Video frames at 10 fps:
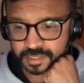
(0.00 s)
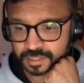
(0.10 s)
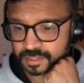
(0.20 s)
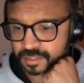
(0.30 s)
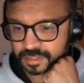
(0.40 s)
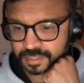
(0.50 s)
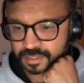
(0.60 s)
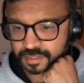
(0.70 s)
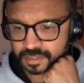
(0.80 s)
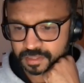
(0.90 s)

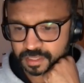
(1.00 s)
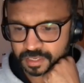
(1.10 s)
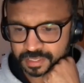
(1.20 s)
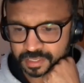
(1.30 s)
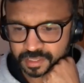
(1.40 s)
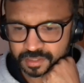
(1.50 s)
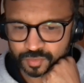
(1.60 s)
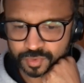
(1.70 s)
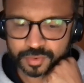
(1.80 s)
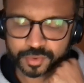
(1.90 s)
The, like
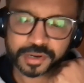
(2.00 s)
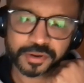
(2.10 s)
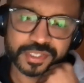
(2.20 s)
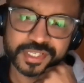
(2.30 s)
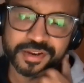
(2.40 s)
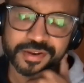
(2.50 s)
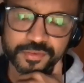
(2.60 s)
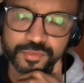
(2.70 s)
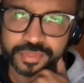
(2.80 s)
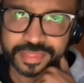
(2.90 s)
where, where I was
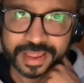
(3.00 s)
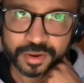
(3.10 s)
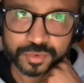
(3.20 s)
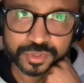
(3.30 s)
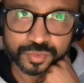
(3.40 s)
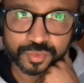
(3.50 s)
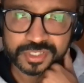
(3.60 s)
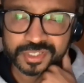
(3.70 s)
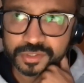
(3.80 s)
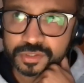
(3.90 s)
going with that was,
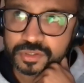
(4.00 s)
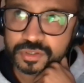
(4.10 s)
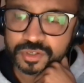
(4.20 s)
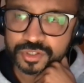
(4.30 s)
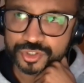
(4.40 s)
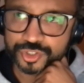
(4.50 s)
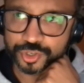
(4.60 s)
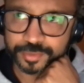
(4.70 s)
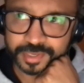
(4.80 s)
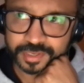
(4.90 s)
wasn't
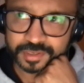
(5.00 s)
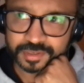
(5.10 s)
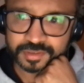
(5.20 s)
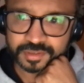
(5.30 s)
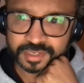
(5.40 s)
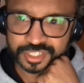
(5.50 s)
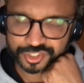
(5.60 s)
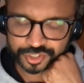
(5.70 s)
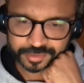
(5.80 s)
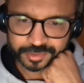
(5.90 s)
consuming a
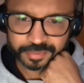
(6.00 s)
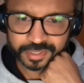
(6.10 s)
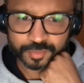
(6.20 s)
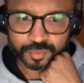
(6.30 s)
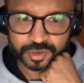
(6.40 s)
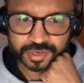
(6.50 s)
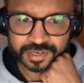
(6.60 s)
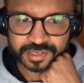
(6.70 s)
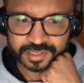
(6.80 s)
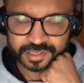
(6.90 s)
deuterium depleted
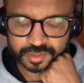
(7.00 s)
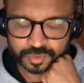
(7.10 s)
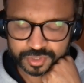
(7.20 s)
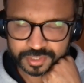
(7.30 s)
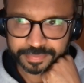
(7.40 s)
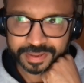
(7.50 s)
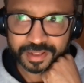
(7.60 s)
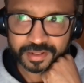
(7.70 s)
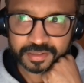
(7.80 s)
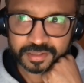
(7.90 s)
water. It was
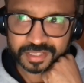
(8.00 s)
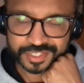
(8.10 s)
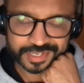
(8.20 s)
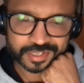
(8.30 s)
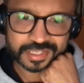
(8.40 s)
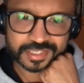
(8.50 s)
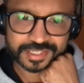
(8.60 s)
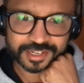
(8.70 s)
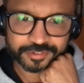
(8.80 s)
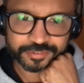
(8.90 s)
about the cell
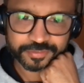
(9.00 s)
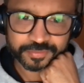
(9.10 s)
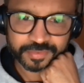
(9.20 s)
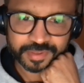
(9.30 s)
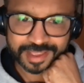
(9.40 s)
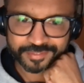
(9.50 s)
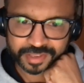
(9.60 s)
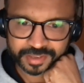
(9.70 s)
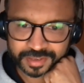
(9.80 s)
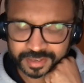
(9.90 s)
itself
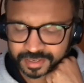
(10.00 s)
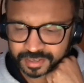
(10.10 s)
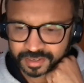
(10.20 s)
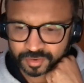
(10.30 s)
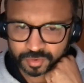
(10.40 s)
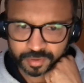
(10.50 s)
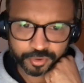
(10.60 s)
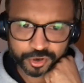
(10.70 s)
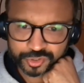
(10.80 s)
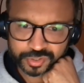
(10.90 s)
having a
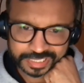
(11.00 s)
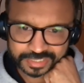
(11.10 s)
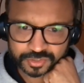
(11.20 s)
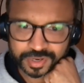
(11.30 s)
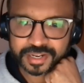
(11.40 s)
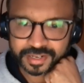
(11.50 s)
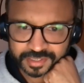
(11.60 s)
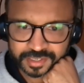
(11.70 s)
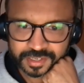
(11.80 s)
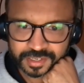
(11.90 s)
proton gradient.
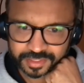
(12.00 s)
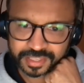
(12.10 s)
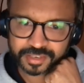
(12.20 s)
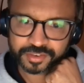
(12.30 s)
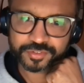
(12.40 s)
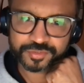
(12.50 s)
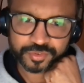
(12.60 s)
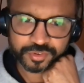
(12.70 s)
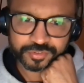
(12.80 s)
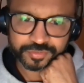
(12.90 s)
I think, and you,
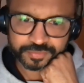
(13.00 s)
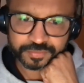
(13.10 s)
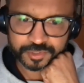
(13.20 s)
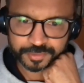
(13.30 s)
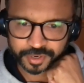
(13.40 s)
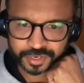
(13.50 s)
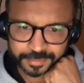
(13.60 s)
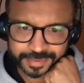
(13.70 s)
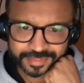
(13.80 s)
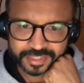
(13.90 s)
you've spoken
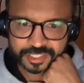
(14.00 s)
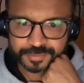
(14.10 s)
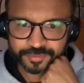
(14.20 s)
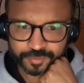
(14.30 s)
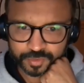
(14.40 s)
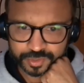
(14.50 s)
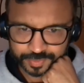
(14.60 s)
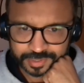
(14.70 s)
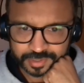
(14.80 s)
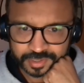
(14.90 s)
about this before as
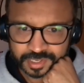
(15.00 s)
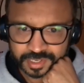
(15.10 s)
well,